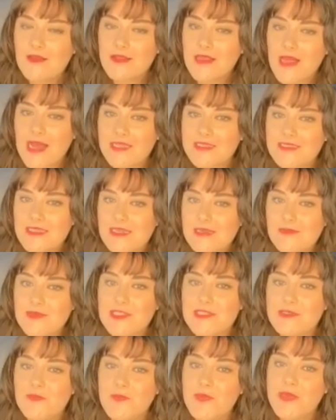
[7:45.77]
Last name
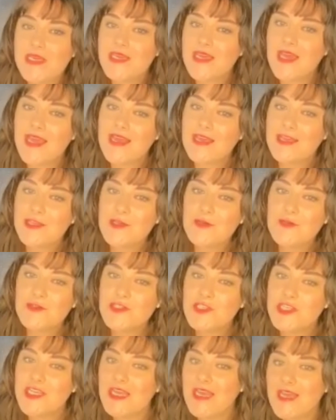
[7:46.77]
is
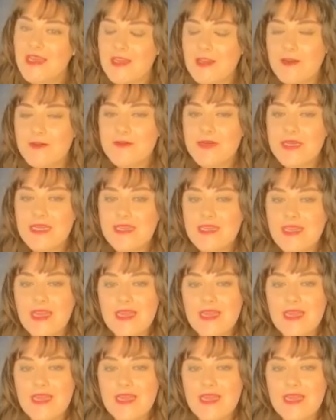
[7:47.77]
Baugnon.